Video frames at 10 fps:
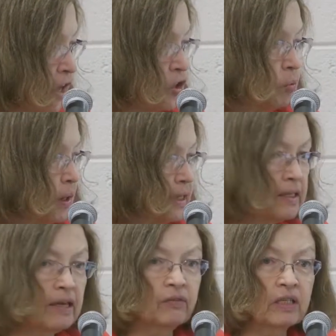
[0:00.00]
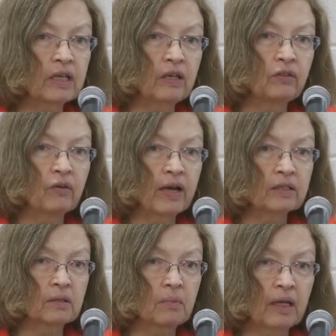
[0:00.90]
In 2017, they're
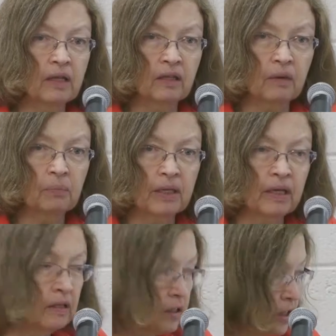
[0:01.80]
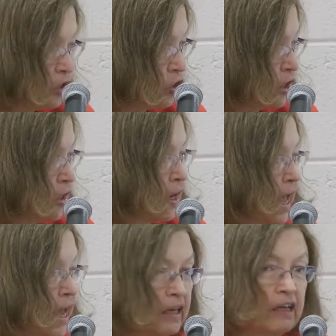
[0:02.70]
estimating that by the end of this year,
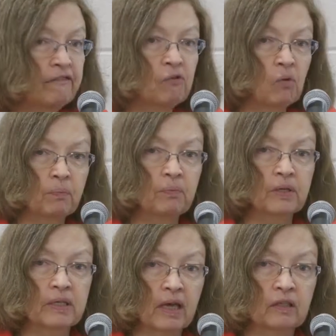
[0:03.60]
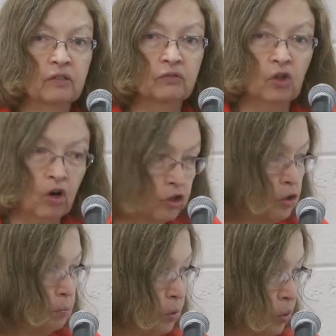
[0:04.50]
84% of large
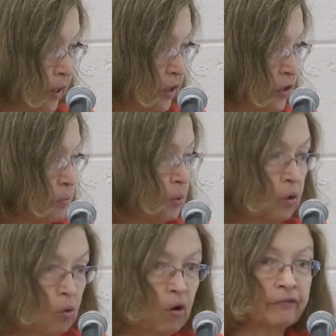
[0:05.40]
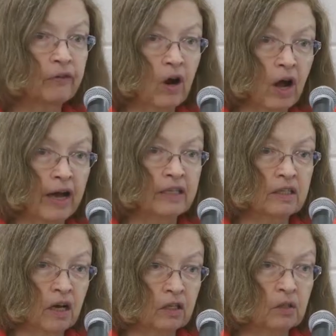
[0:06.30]
employers will offer high
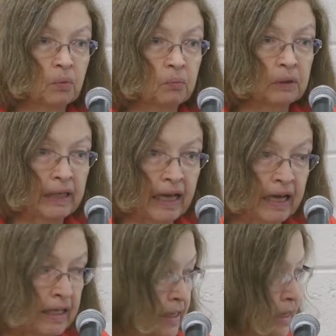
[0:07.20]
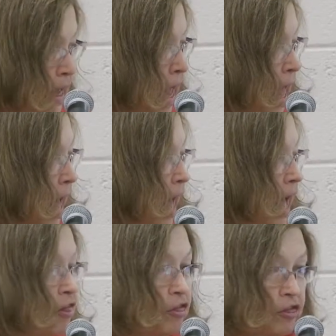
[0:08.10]
deductible plans,
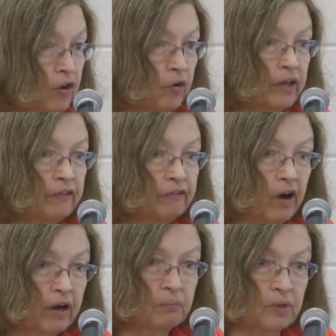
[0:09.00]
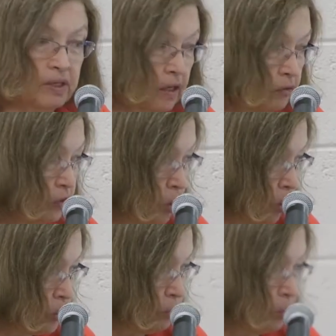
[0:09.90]
and 35% of
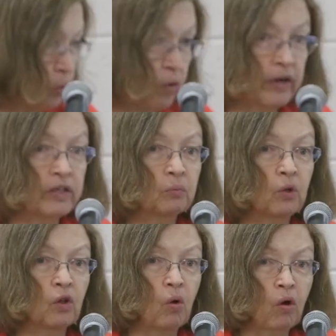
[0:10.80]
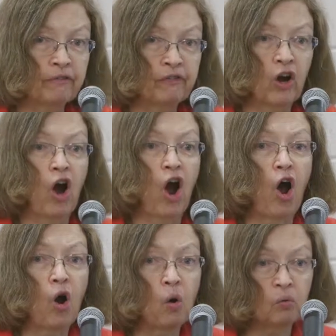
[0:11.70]
large employers will offer
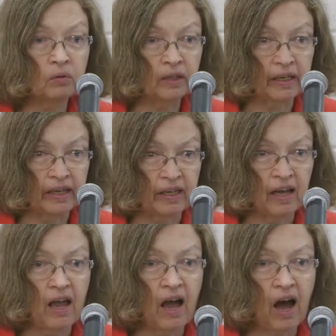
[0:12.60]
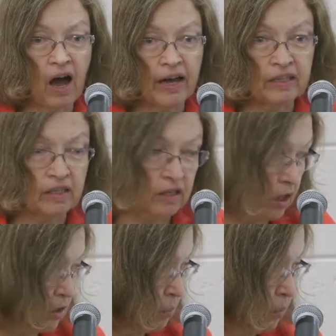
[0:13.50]
only high
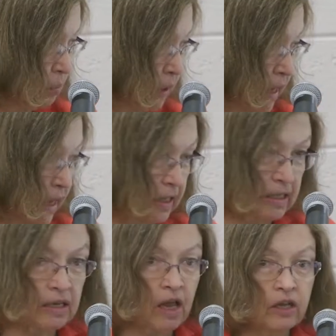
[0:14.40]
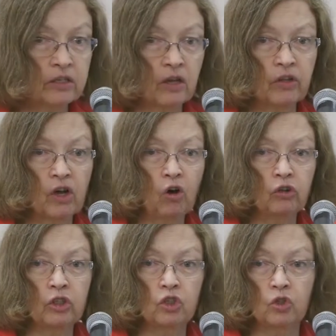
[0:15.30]
deductible plans. So the
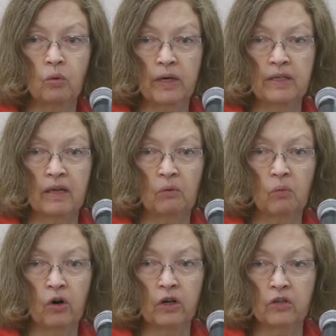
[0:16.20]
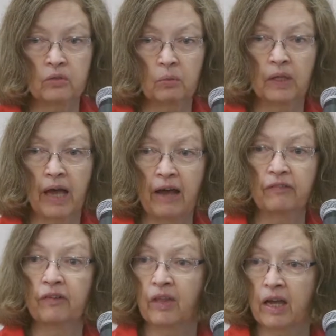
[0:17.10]
only choice that workers will
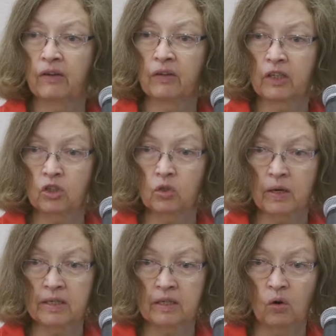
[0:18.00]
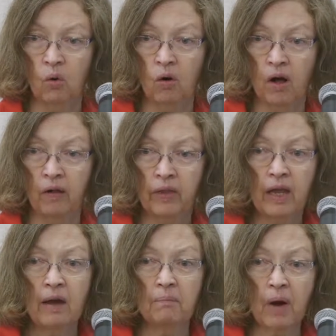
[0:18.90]
have, if they have any choice at all,
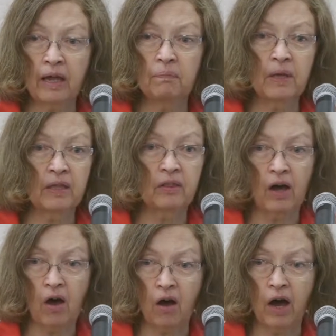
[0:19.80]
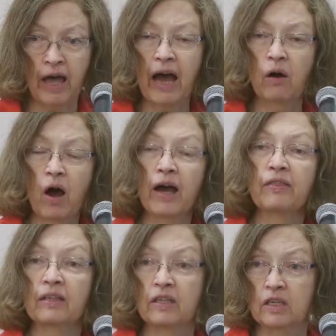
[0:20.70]
might be how high
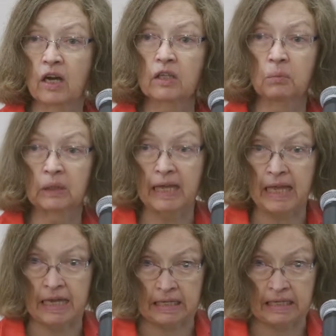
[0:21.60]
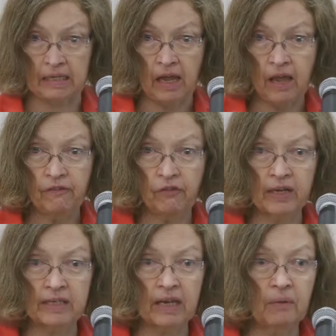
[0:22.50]
that deductible is. For
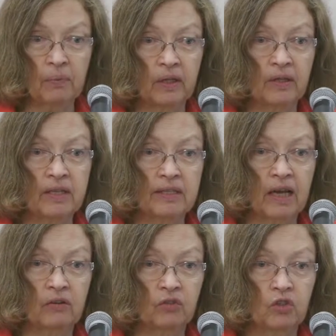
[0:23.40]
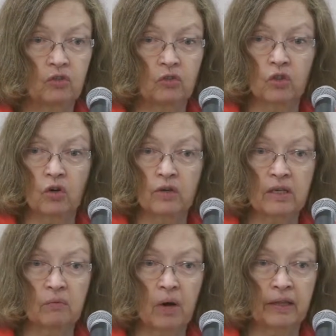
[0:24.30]
example, in the state of New
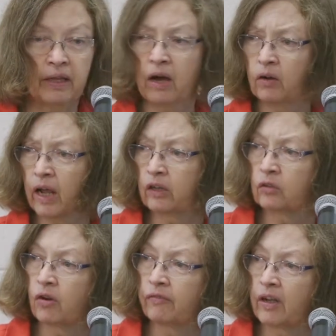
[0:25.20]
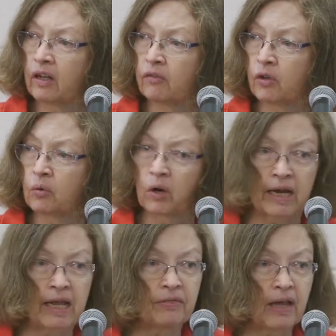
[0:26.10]
Jersey right now, and I don't know if any of you are
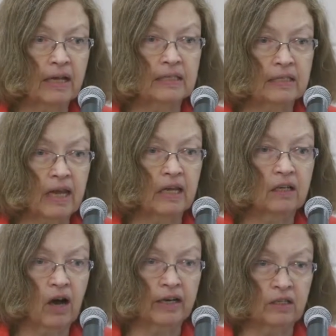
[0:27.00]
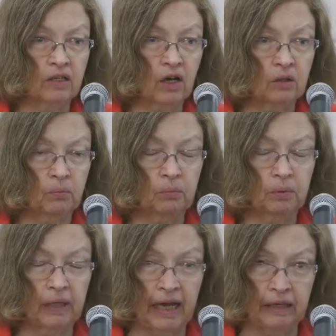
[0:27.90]
in that state high deductible
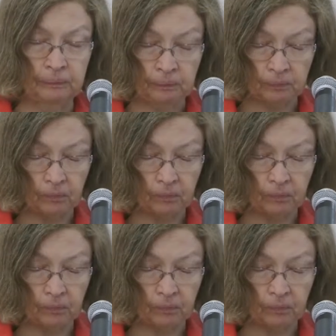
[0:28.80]
plan,